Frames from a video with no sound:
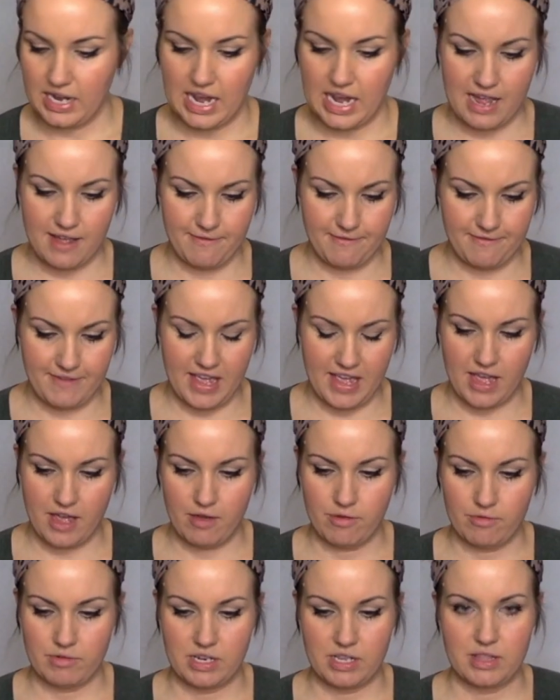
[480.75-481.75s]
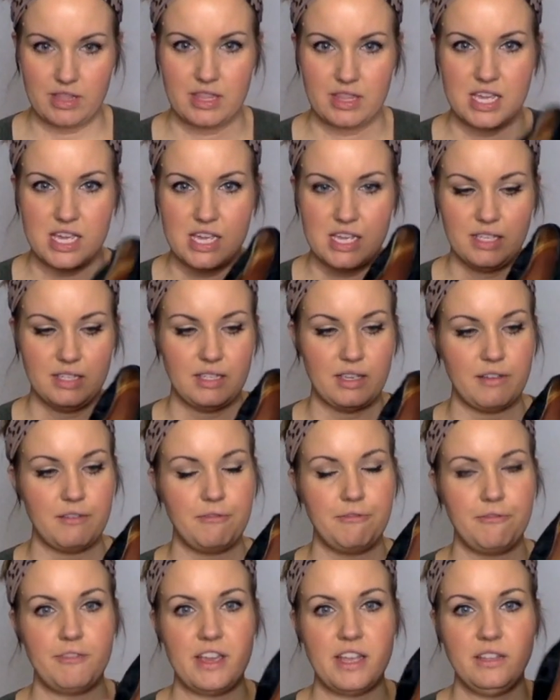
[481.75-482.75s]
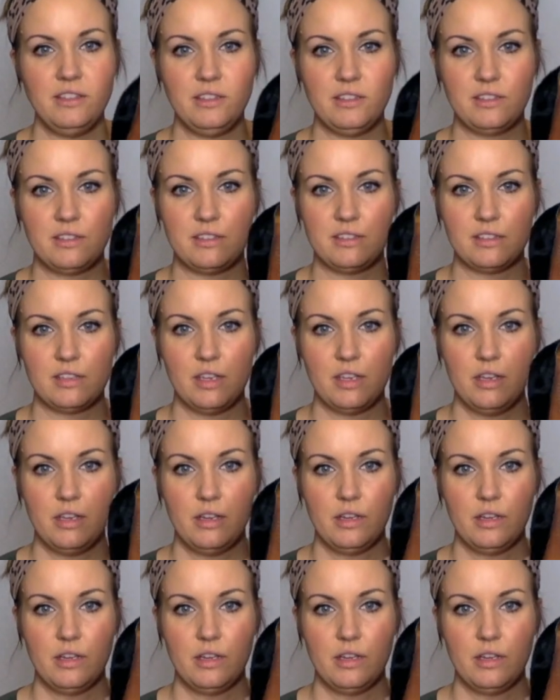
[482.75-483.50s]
I found these Vince